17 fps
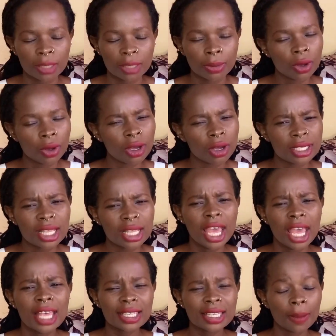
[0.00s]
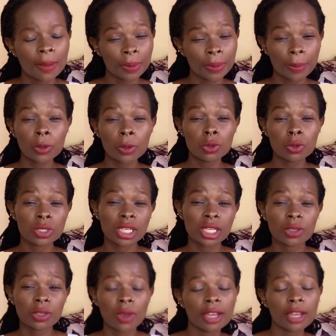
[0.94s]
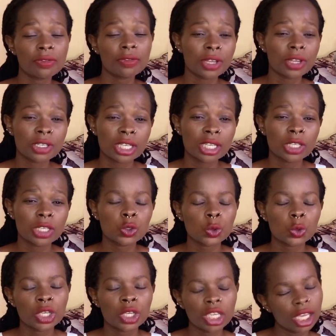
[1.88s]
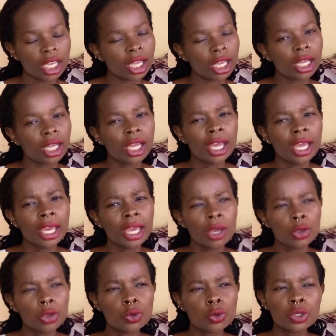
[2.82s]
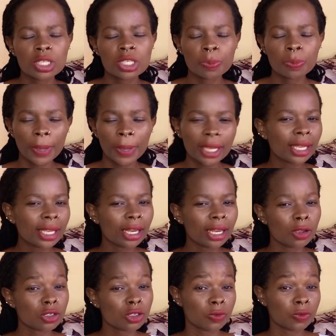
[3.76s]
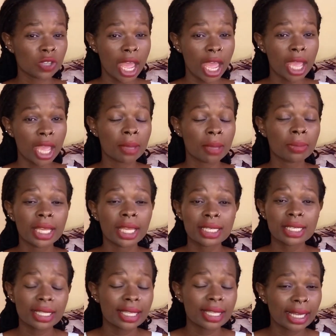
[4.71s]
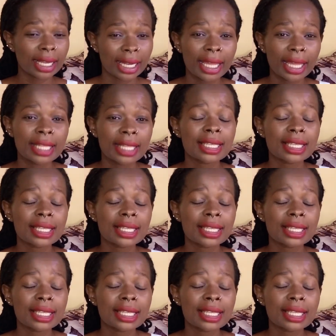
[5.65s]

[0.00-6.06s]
because some people do take your advantage. You hear, you spend a lot of time getting the clients,